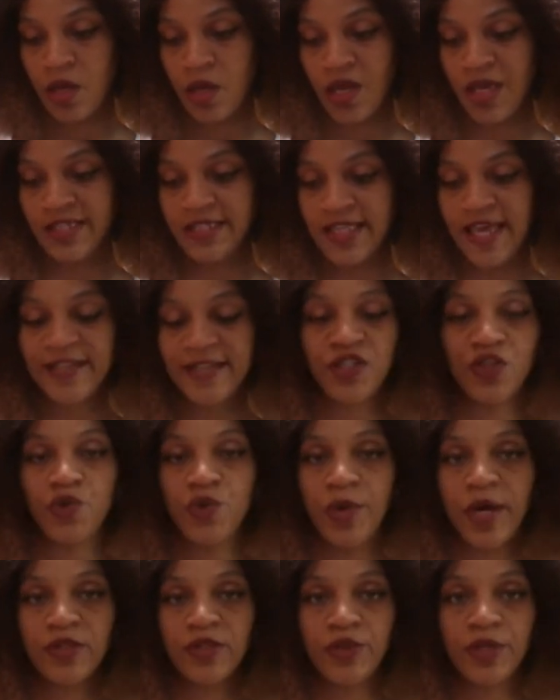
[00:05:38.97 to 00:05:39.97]
It's like
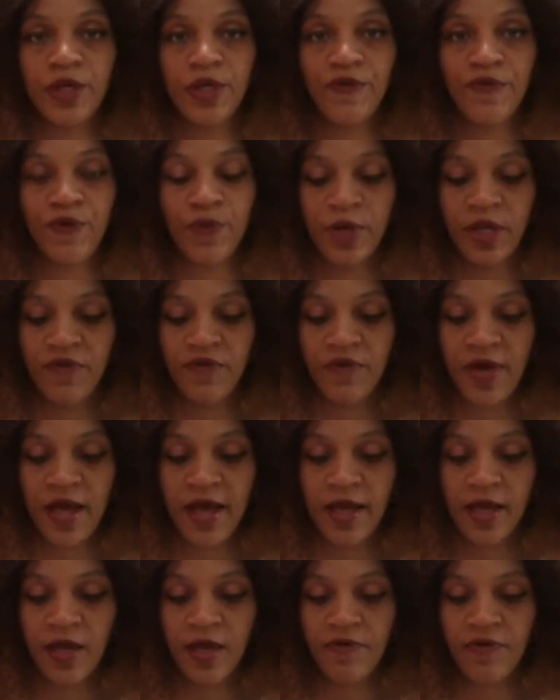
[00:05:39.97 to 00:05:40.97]

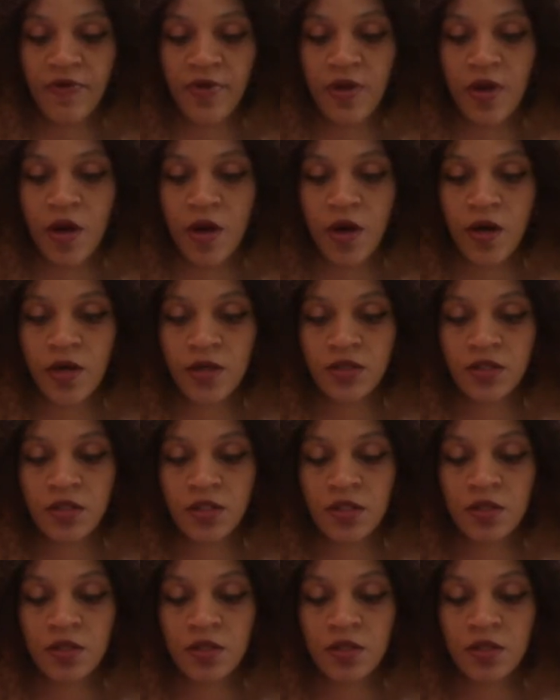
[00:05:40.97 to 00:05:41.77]
245 yards